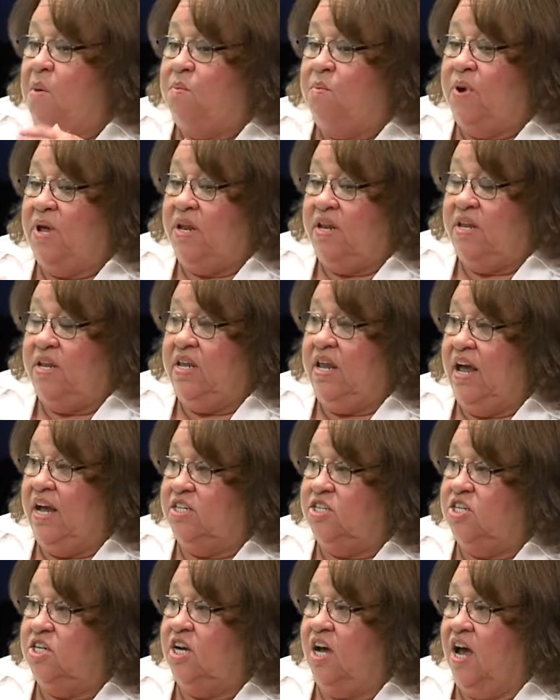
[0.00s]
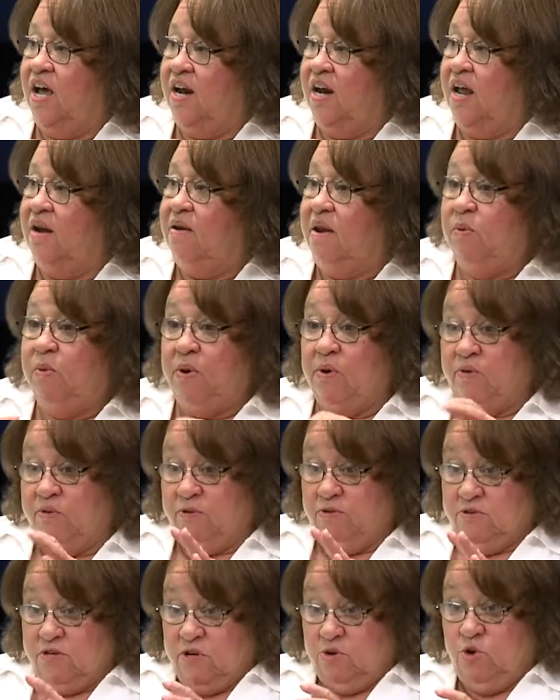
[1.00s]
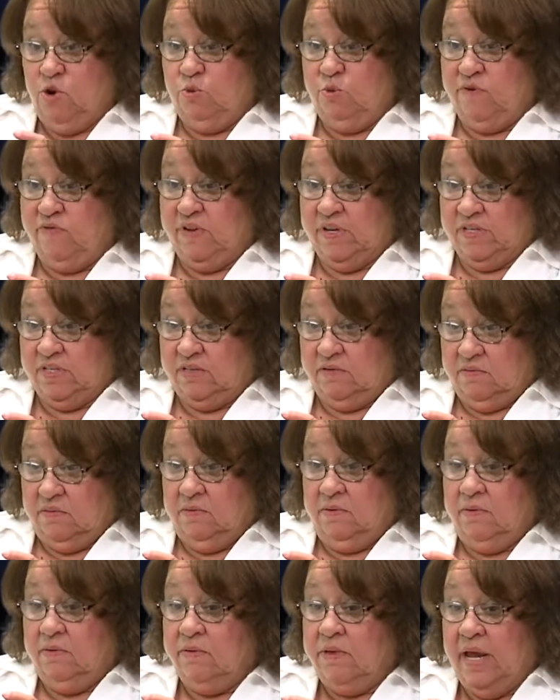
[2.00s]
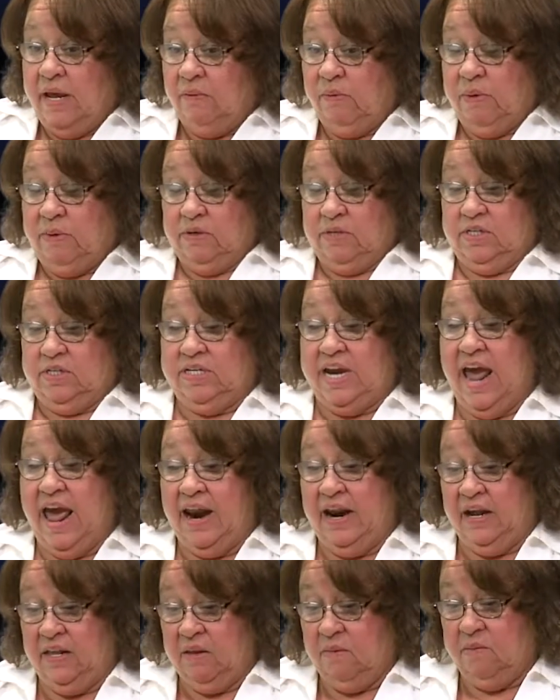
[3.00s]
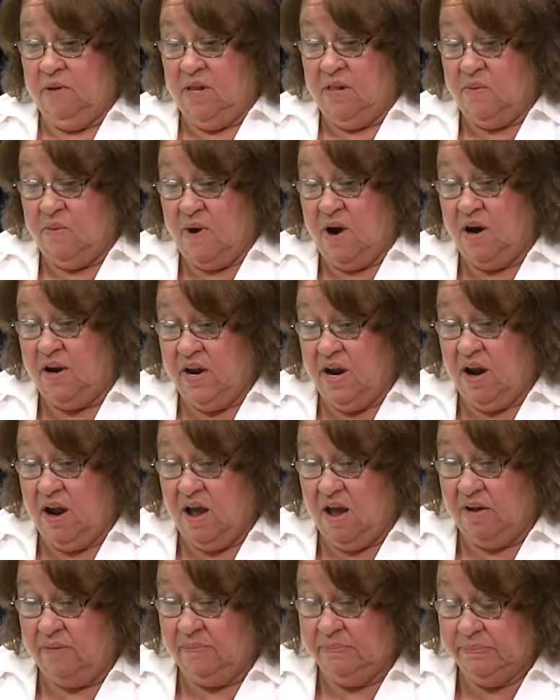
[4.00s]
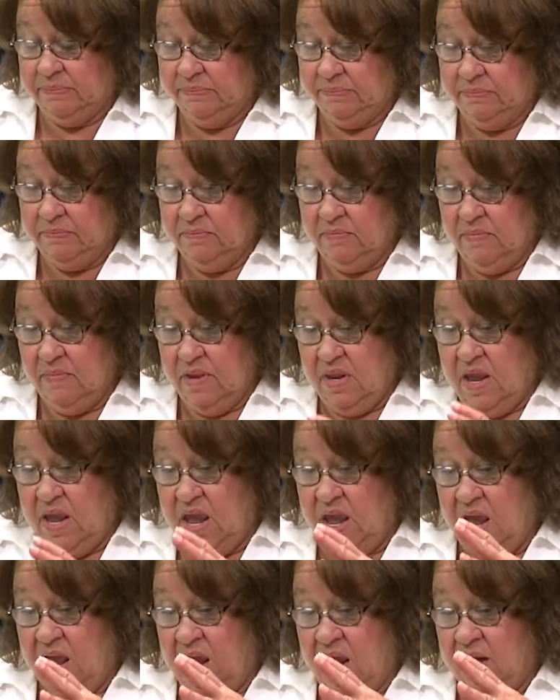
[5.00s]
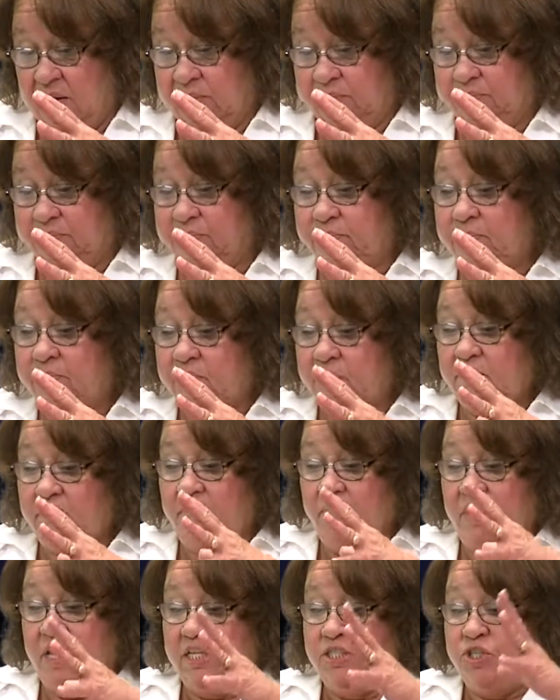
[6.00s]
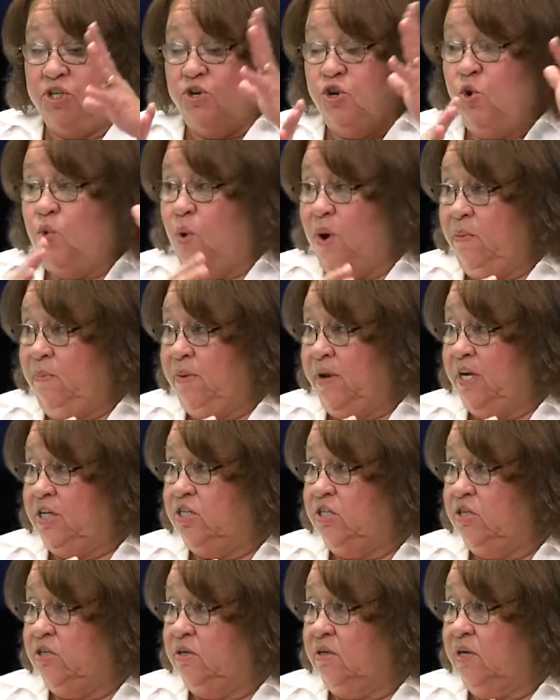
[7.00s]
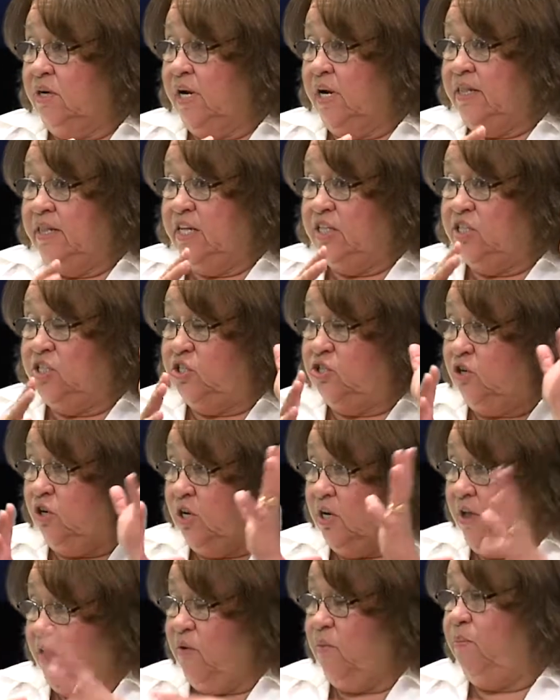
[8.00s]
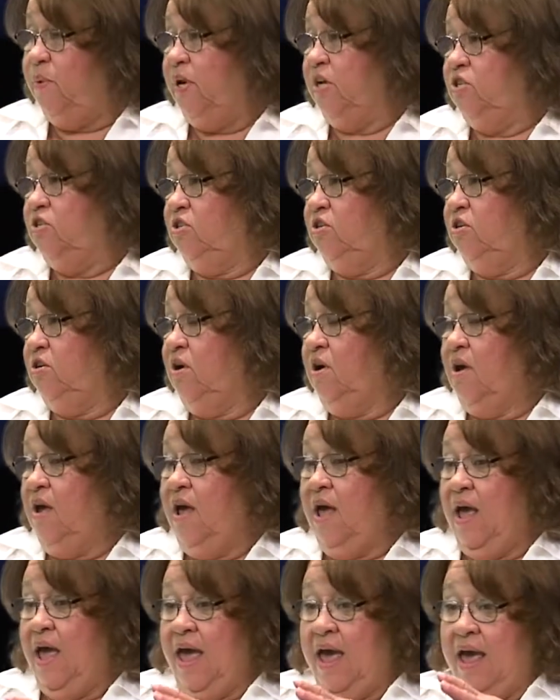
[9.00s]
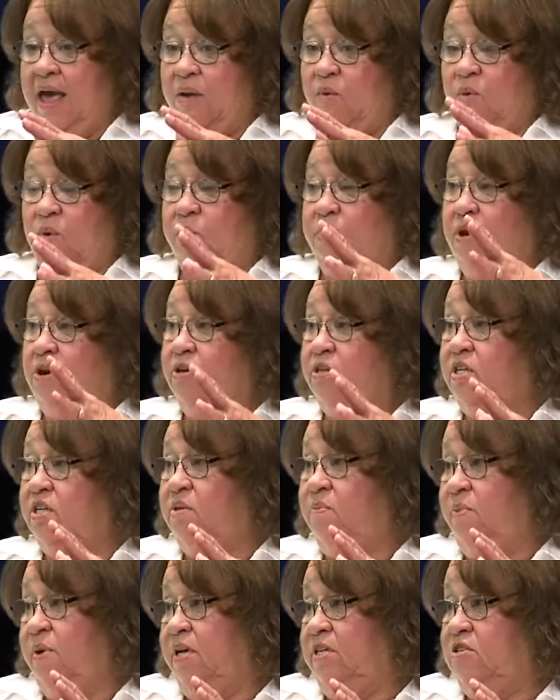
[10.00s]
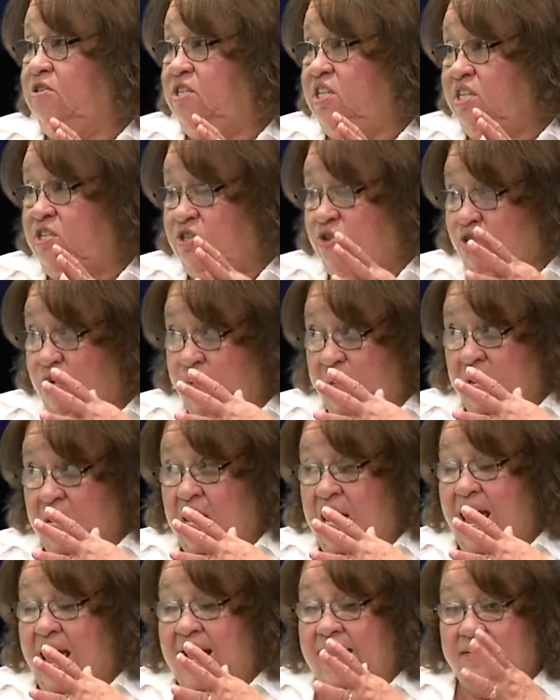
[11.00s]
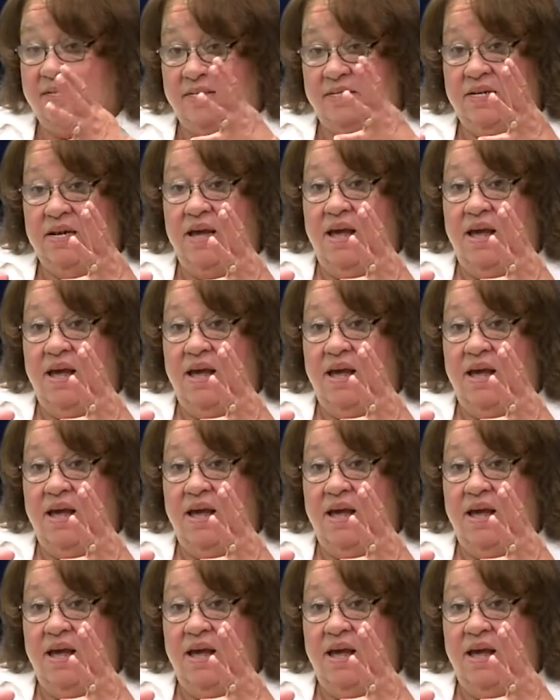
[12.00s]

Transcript: But yeah, and there was a group of us, and we were standing in the middle of the parking lot, and took one picture, and then she took another picture, and when we looked at the picture, she showed them in class.